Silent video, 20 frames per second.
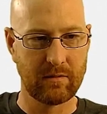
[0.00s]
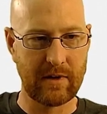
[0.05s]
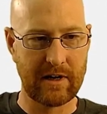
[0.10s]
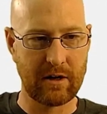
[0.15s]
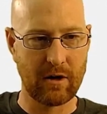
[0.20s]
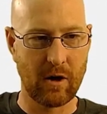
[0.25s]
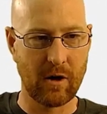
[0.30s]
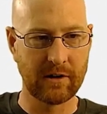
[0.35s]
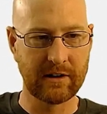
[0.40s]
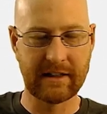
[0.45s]
we
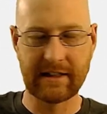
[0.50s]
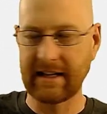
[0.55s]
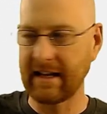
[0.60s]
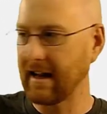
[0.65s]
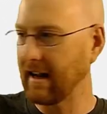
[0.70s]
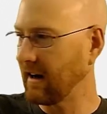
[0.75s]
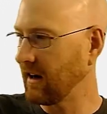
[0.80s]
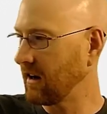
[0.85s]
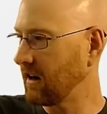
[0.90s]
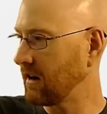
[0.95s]
called it
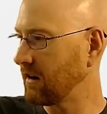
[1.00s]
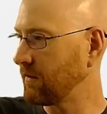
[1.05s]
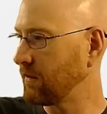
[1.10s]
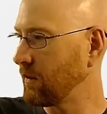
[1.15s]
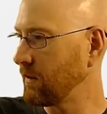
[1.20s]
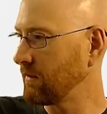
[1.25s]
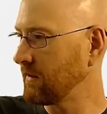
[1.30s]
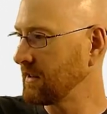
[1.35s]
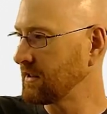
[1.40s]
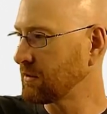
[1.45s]
here.
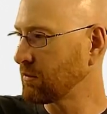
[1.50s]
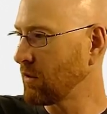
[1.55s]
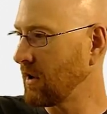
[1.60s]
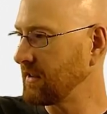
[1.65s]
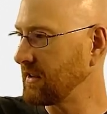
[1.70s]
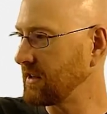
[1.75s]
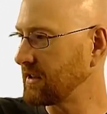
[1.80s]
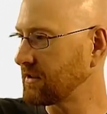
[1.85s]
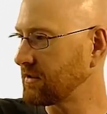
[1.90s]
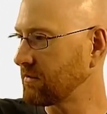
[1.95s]
Let's
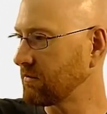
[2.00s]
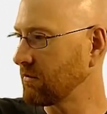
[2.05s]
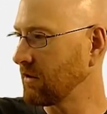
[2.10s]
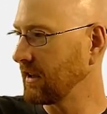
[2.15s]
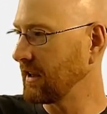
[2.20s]
run this